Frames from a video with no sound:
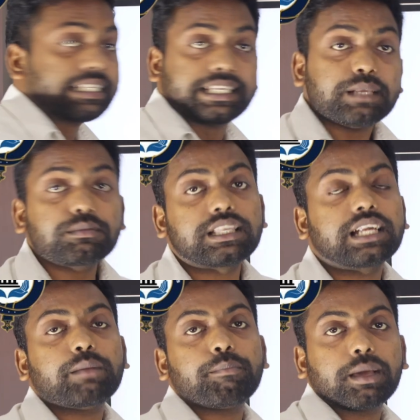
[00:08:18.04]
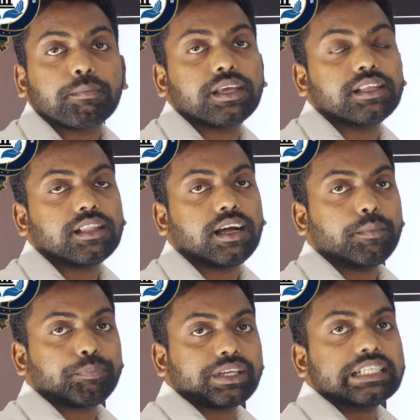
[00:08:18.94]
seems that the baby in
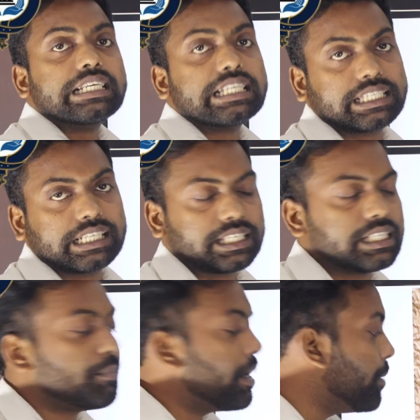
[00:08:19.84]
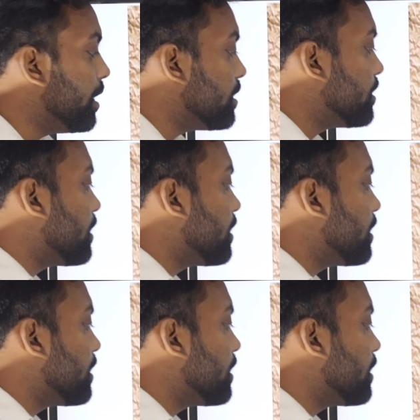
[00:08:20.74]
the distress, the baby is